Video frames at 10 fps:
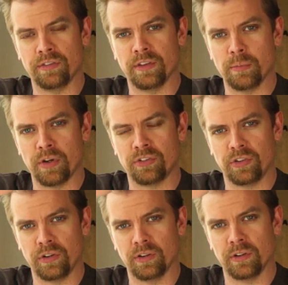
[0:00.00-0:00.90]
of the
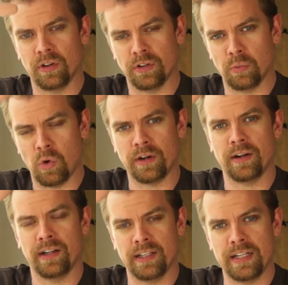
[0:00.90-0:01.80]
moisture, all the water
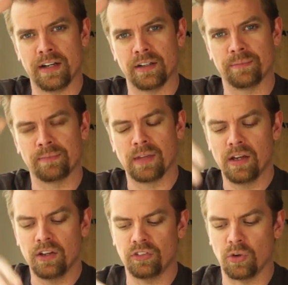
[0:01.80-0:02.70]
out of the air.
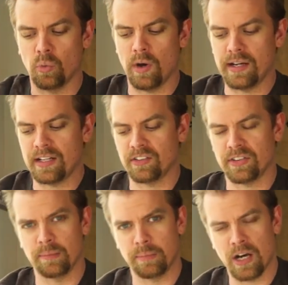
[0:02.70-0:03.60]
So what hits
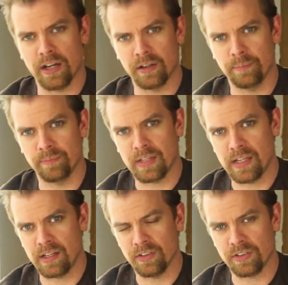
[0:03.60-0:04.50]
the bottom
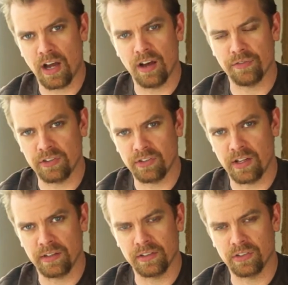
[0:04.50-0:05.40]
is coffee
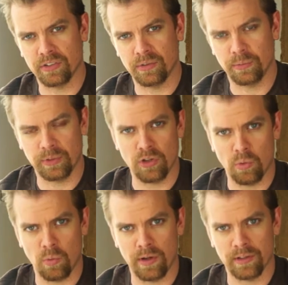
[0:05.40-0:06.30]
solids with no
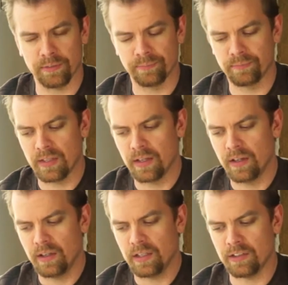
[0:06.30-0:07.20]
water.
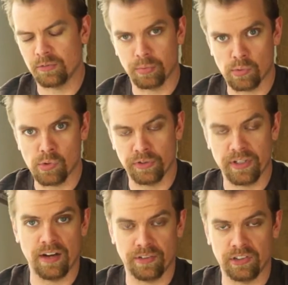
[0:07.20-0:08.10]
It's brewed
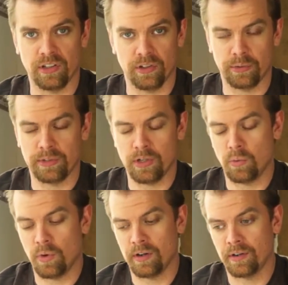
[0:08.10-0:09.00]
coffee solids with no
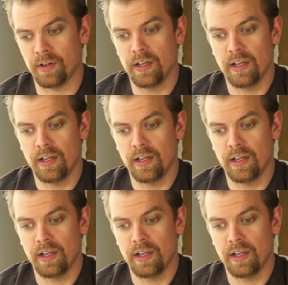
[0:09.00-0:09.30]
water.